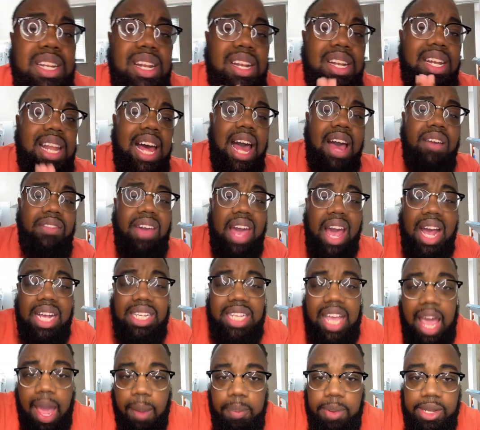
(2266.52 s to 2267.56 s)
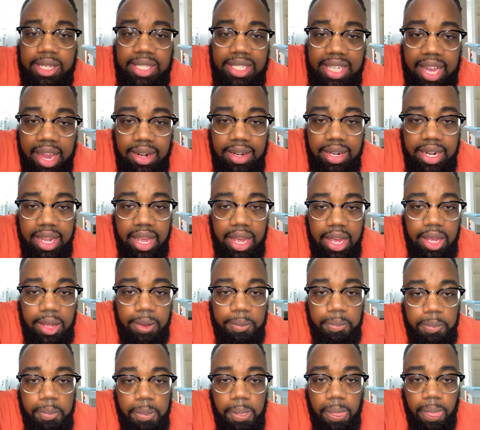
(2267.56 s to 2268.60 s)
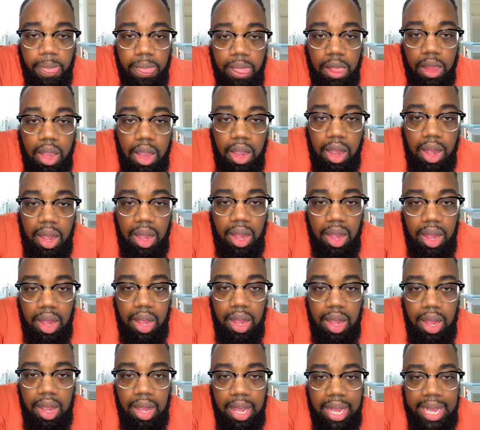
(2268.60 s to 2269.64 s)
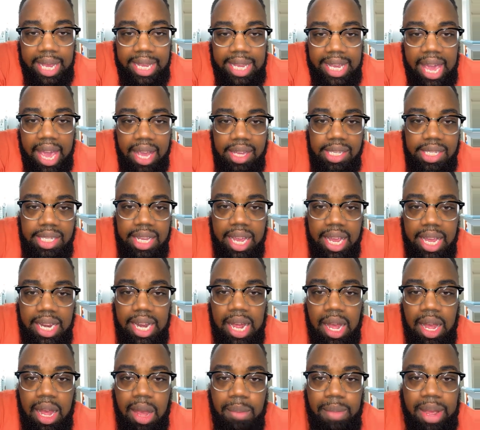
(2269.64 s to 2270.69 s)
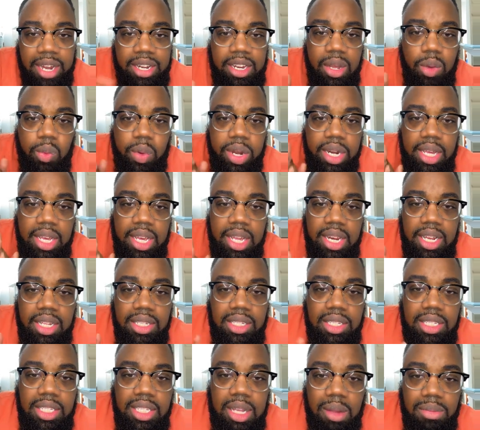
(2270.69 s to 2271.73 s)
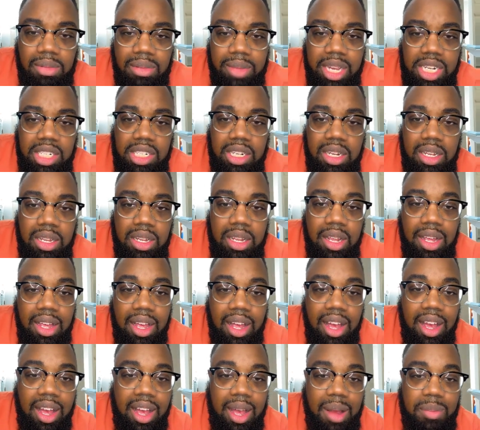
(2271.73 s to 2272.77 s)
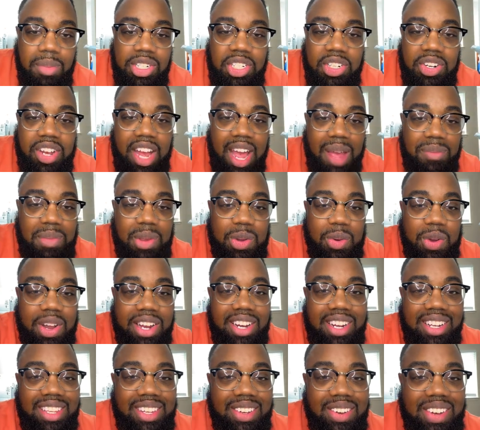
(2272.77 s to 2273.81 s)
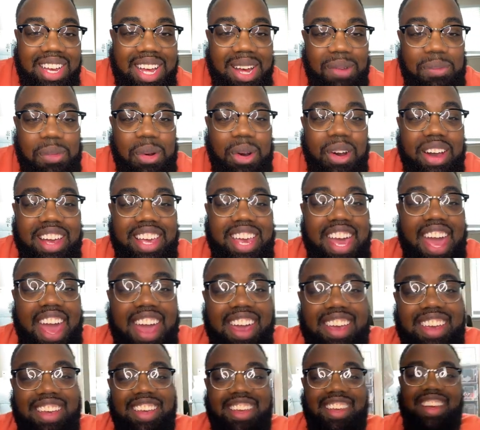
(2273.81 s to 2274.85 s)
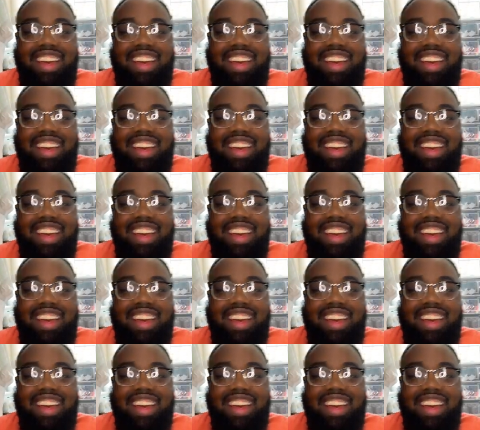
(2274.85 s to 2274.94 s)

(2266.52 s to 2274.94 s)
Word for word: to the live, guys. Happy Saturday. Kay said, I didn't want to get into sublimation, but you got me wanting to do it. Come on, Kay.